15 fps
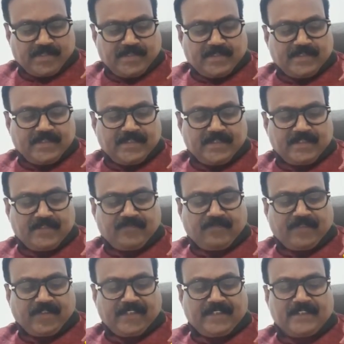see the
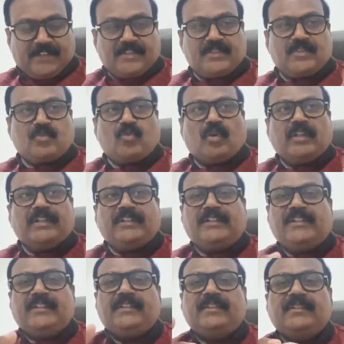finest quality.